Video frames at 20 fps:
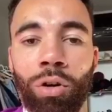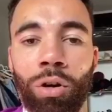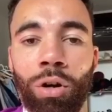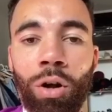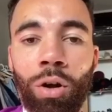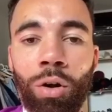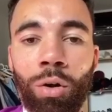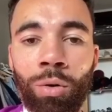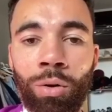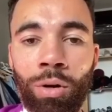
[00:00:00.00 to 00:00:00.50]
a
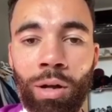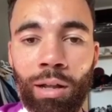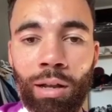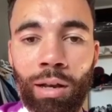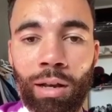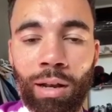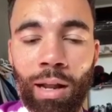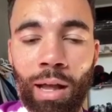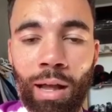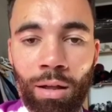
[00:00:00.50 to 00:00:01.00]
goal,
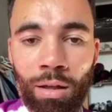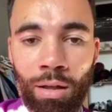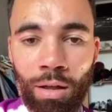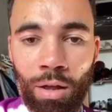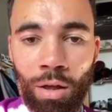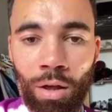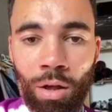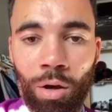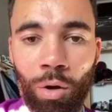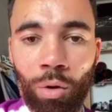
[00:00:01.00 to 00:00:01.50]
and that
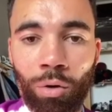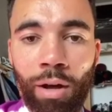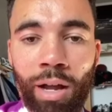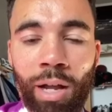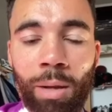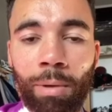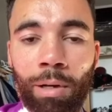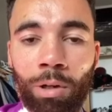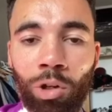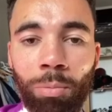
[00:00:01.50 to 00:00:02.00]
whole
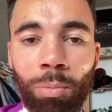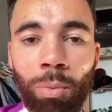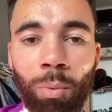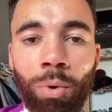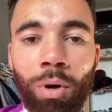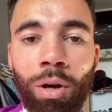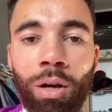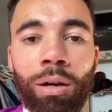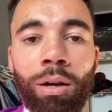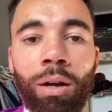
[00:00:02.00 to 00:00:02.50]
90 minutes you've been
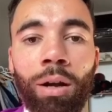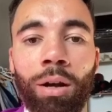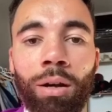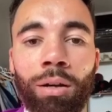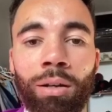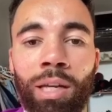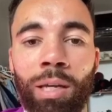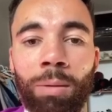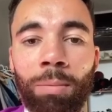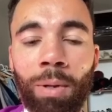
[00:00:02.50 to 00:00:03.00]
working
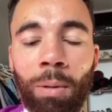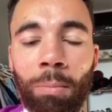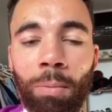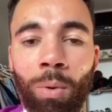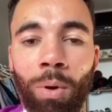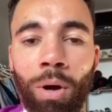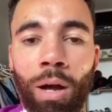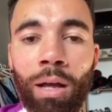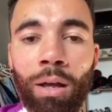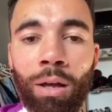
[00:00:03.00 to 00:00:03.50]
hard, keeping them
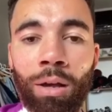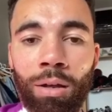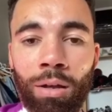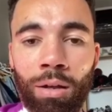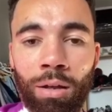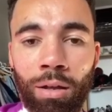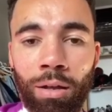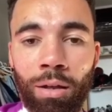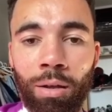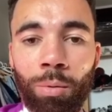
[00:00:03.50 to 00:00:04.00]
quiet,
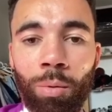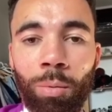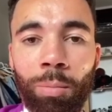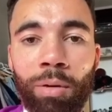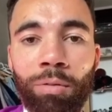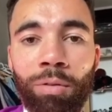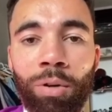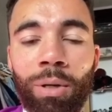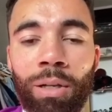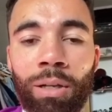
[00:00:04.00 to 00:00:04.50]
will
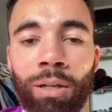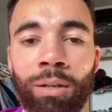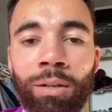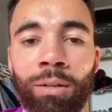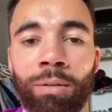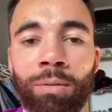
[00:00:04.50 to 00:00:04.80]
be ruined.